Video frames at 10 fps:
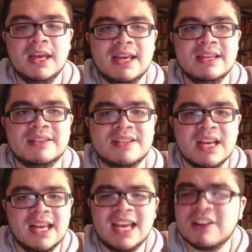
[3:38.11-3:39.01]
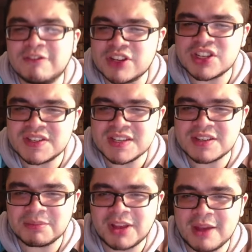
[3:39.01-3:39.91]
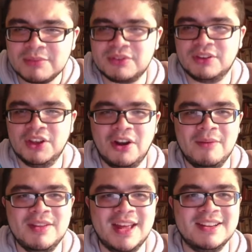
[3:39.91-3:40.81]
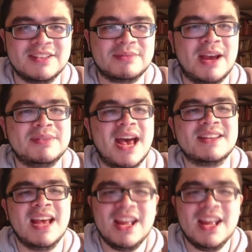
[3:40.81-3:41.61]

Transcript: His inefficiency sometimes, you know what I mean, that he sometimes has,